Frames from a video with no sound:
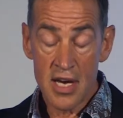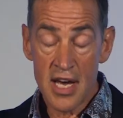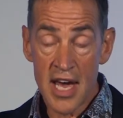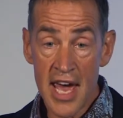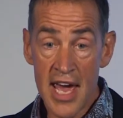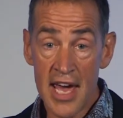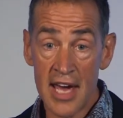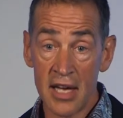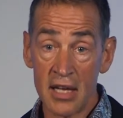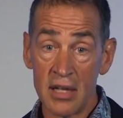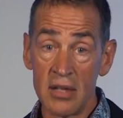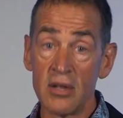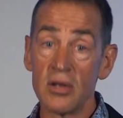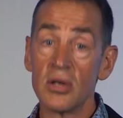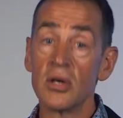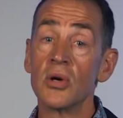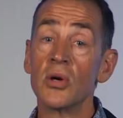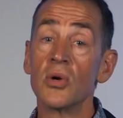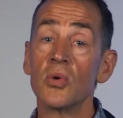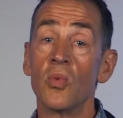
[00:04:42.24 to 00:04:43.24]

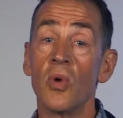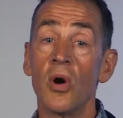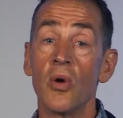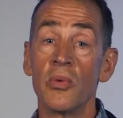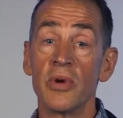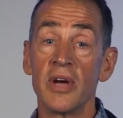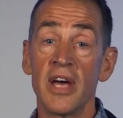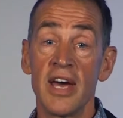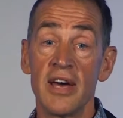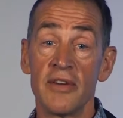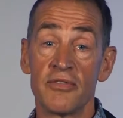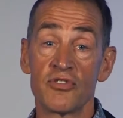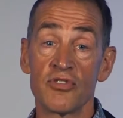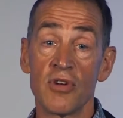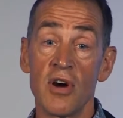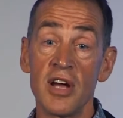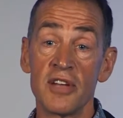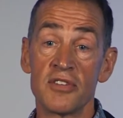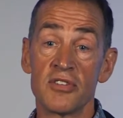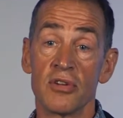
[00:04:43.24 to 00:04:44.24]
And what we have
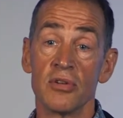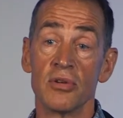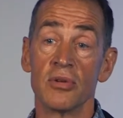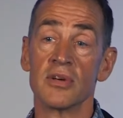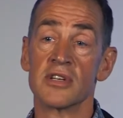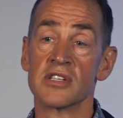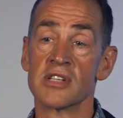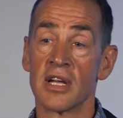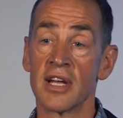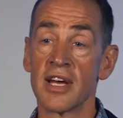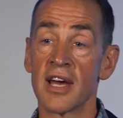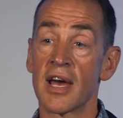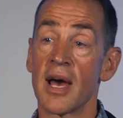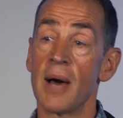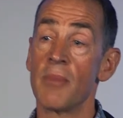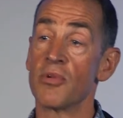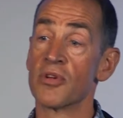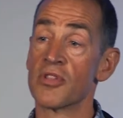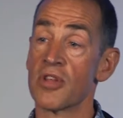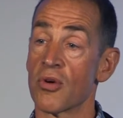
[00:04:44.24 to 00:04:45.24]
tried to do is link
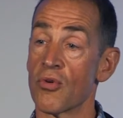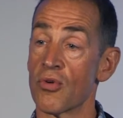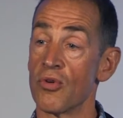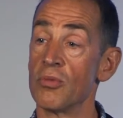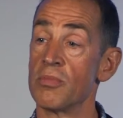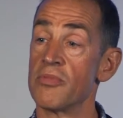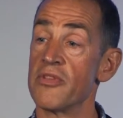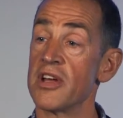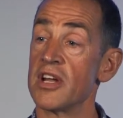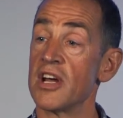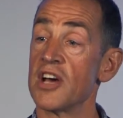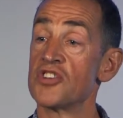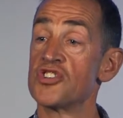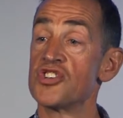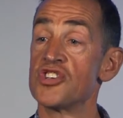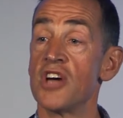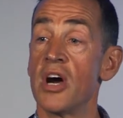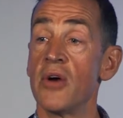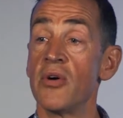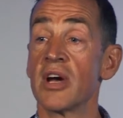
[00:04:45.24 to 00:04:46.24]
up with a group that are
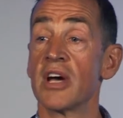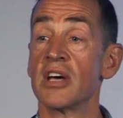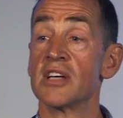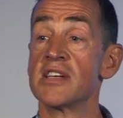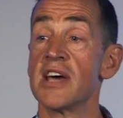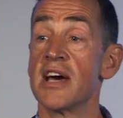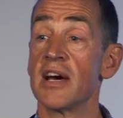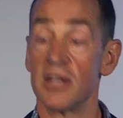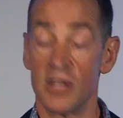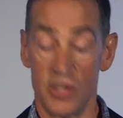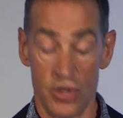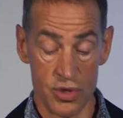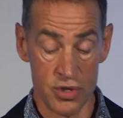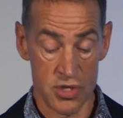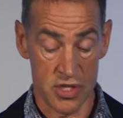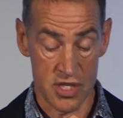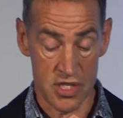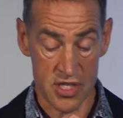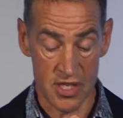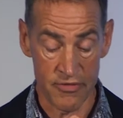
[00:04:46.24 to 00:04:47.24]
showing us how to
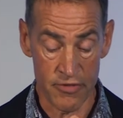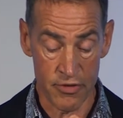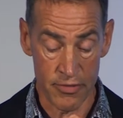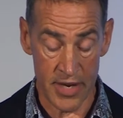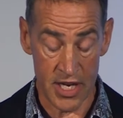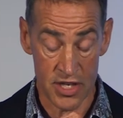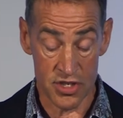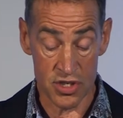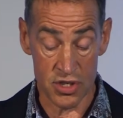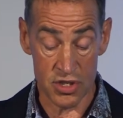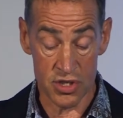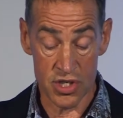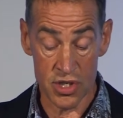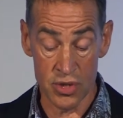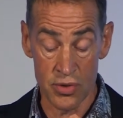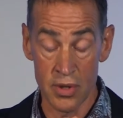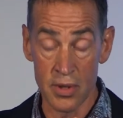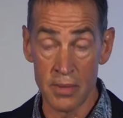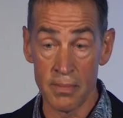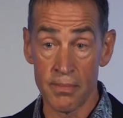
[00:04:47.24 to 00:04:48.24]
use this information
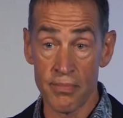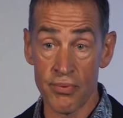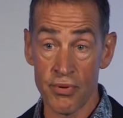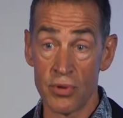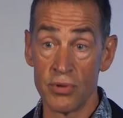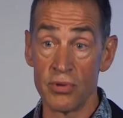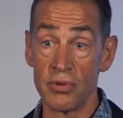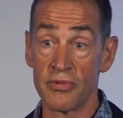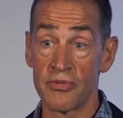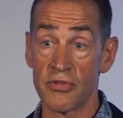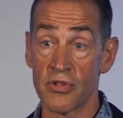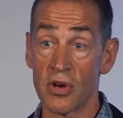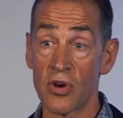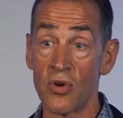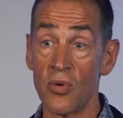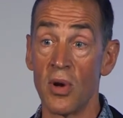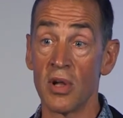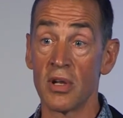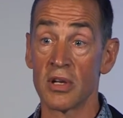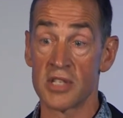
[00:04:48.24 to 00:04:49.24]
to improve the
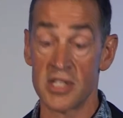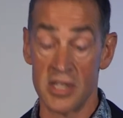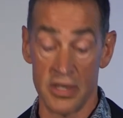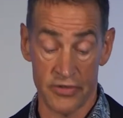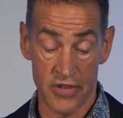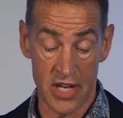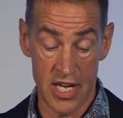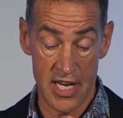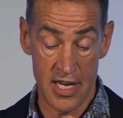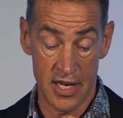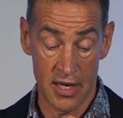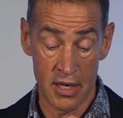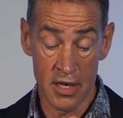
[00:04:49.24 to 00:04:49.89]
quality of care.